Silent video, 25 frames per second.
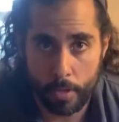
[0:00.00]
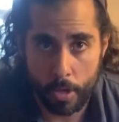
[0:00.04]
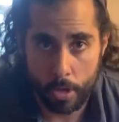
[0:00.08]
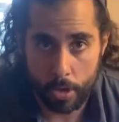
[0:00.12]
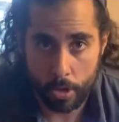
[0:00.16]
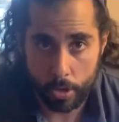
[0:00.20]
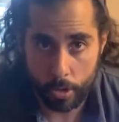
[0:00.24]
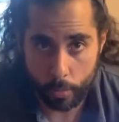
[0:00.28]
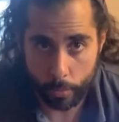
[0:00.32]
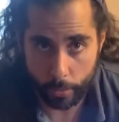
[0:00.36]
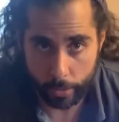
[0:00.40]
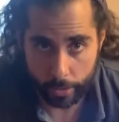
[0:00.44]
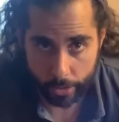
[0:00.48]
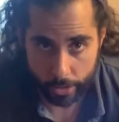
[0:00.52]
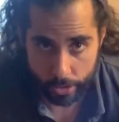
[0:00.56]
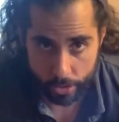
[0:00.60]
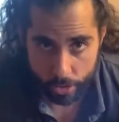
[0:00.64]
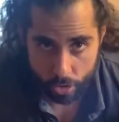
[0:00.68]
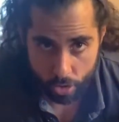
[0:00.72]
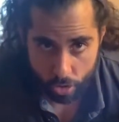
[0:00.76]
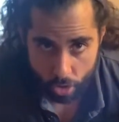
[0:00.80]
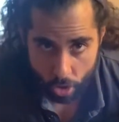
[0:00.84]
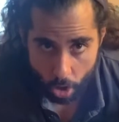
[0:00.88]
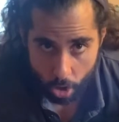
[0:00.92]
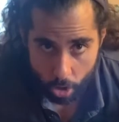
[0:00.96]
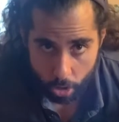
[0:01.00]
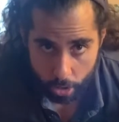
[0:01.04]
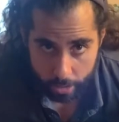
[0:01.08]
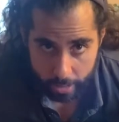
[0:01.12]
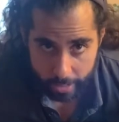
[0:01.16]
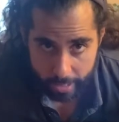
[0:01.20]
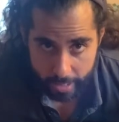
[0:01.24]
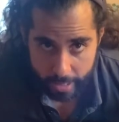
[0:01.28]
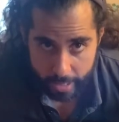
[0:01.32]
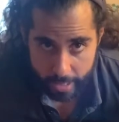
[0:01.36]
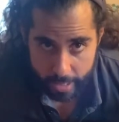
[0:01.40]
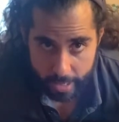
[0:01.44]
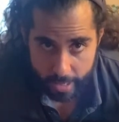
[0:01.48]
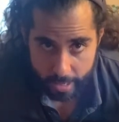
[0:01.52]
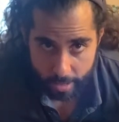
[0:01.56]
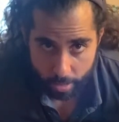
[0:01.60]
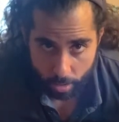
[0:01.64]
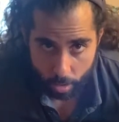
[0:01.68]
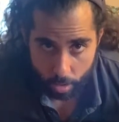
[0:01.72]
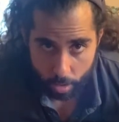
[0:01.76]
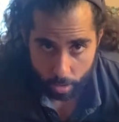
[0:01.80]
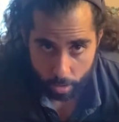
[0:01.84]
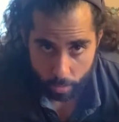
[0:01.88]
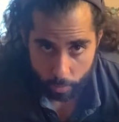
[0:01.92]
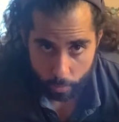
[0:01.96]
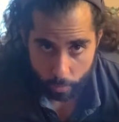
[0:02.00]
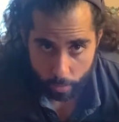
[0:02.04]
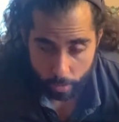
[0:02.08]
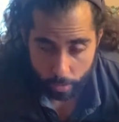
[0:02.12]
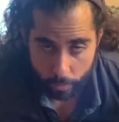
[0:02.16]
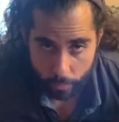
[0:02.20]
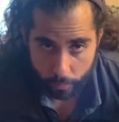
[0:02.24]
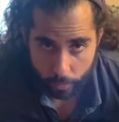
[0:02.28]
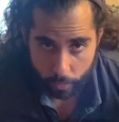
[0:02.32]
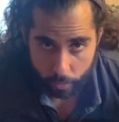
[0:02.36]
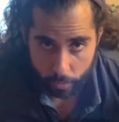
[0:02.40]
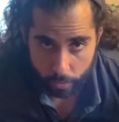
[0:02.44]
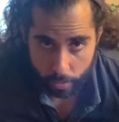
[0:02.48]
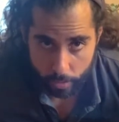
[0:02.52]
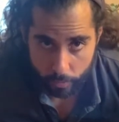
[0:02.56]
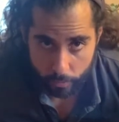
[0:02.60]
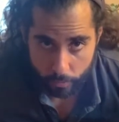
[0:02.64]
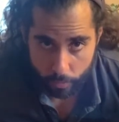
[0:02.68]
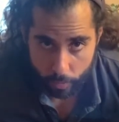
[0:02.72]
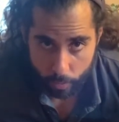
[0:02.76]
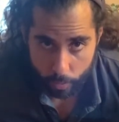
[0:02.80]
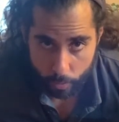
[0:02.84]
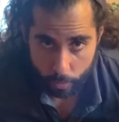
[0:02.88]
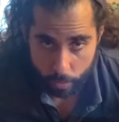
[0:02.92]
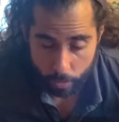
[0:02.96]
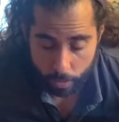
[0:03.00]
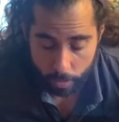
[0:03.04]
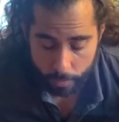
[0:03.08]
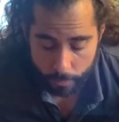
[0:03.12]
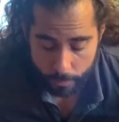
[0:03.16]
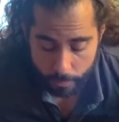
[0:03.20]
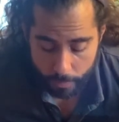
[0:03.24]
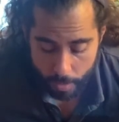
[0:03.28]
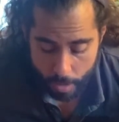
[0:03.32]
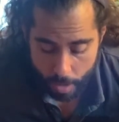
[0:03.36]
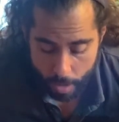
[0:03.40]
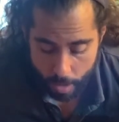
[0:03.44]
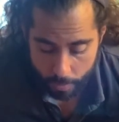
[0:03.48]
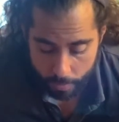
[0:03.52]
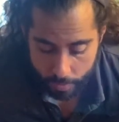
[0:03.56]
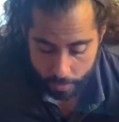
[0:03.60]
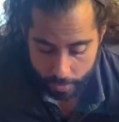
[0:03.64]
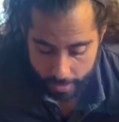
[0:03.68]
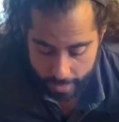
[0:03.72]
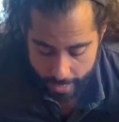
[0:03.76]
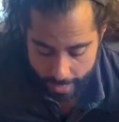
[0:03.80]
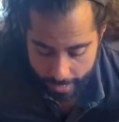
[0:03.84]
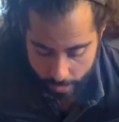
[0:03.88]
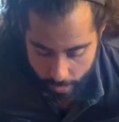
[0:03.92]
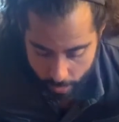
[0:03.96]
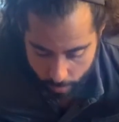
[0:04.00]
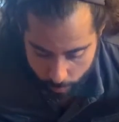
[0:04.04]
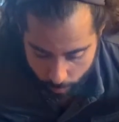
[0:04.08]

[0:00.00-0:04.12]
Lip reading: So we're going to start here where you're folding forward. The next